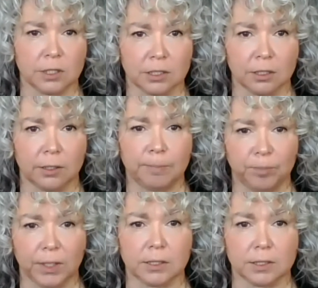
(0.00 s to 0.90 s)
It's
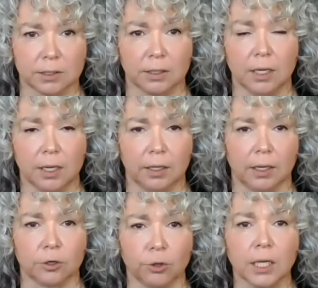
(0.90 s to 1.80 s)

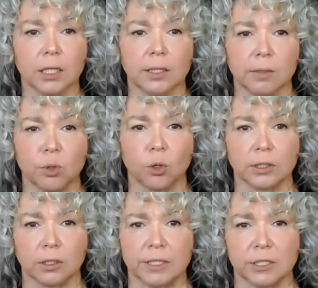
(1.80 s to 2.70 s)
a critically
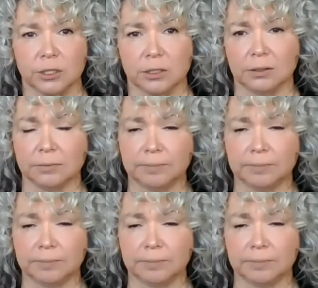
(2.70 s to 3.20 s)
important question.